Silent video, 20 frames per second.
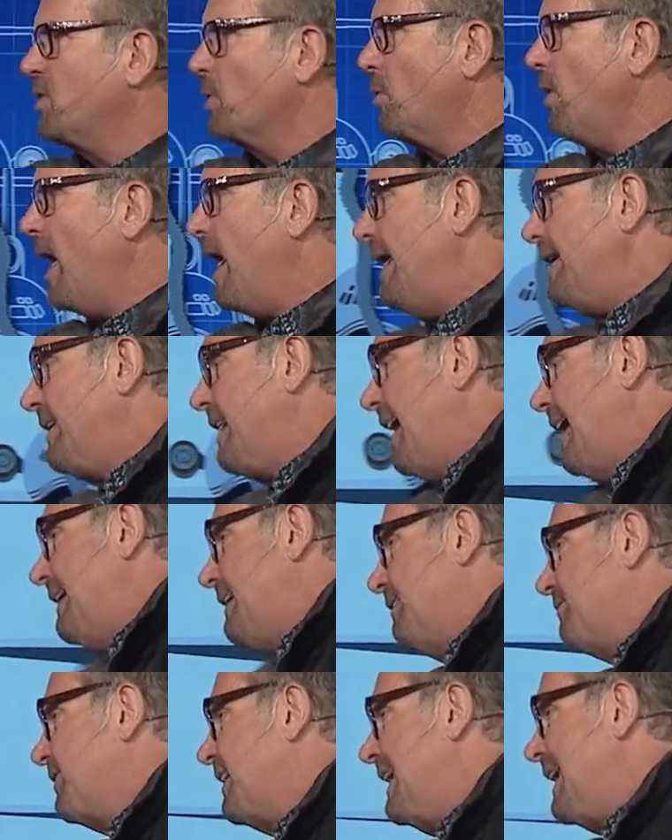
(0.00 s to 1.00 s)
the rod kind
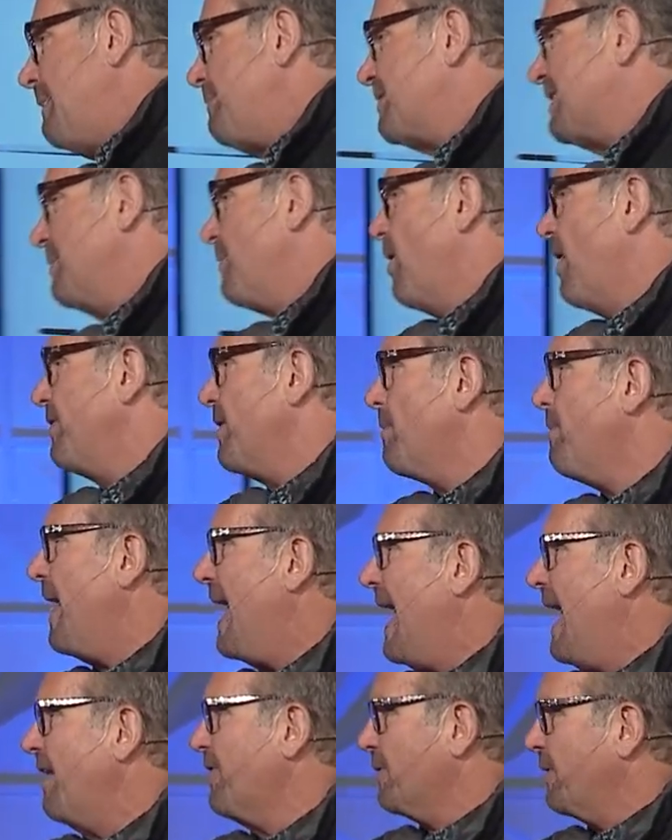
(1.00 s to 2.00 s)
of keeps them on the
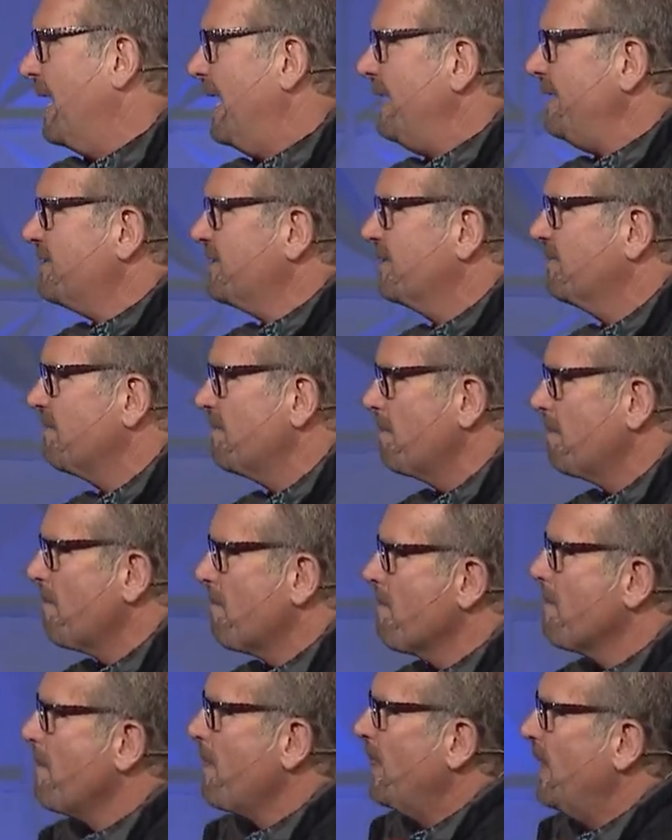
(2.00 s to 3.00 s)
path, right?
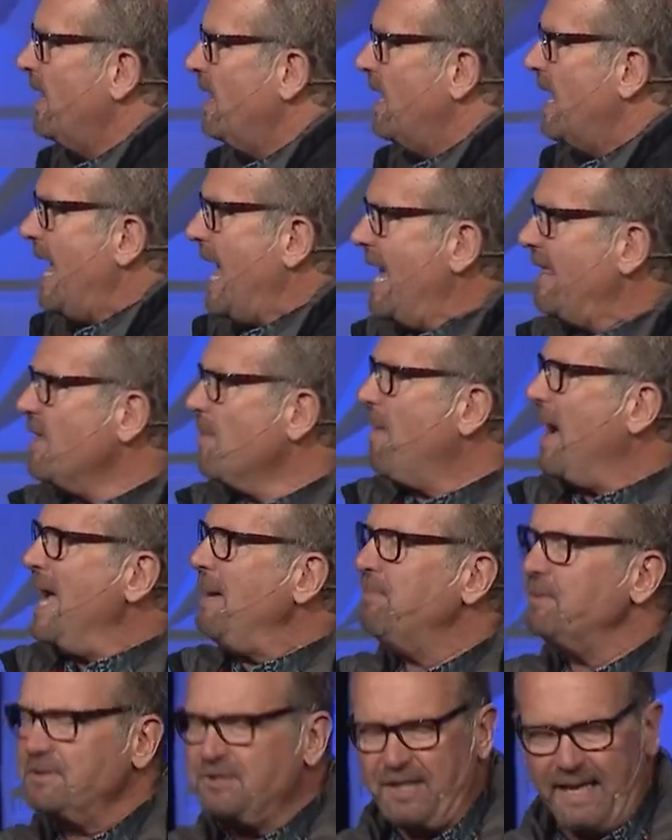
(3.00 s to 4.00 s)
And the
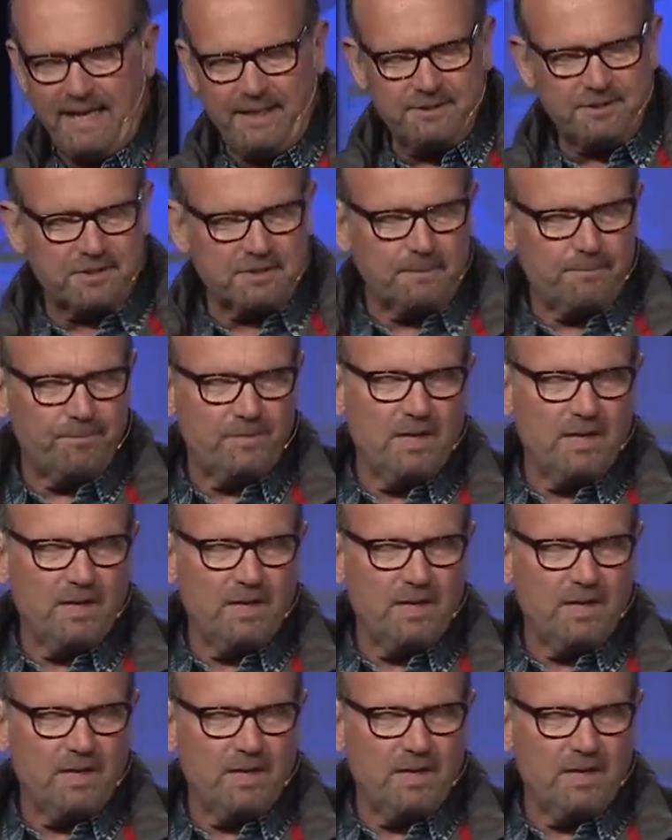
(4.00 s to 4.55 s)
Bible says,